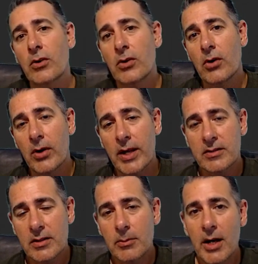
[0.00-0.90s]
gone out
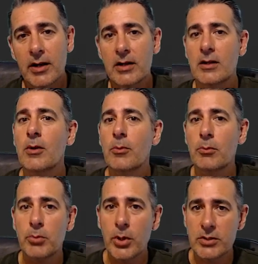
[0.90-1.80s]
to the market,
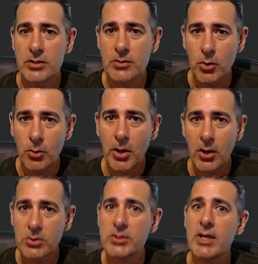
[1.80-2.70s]
purchased more
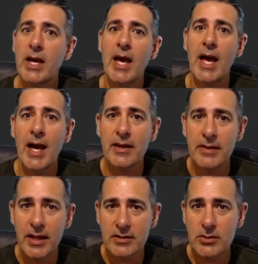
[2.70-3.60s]
Pulse, added
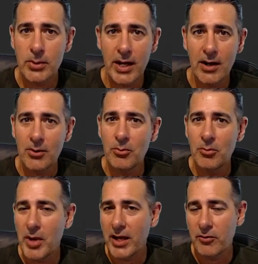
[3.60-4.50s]
that to our
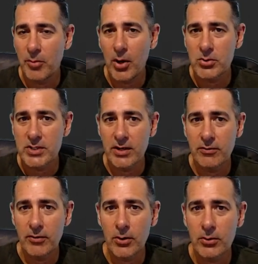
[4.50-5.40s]
bag of Pulse in our
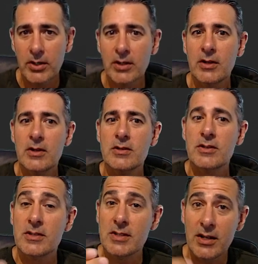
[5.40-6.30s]
vault. So
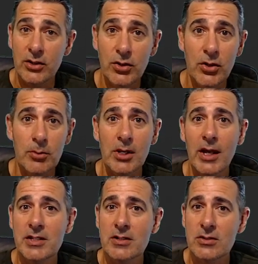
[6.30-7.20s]
this is that
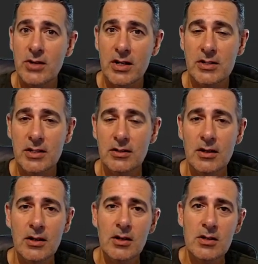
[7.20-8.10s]
accumulation strategy.
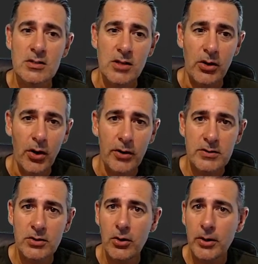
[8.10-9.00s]
So over
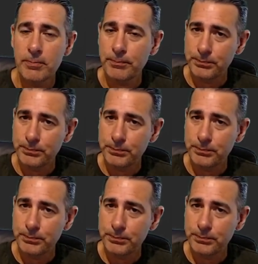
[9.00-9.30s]
time,